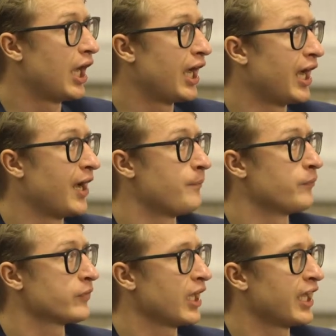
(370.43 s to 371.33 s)

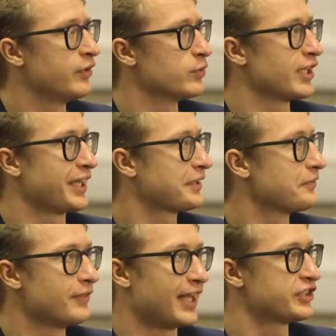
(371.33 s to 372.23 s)
Um, and it was like
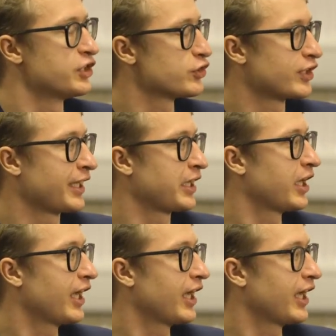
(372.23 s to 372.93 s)
less interesting.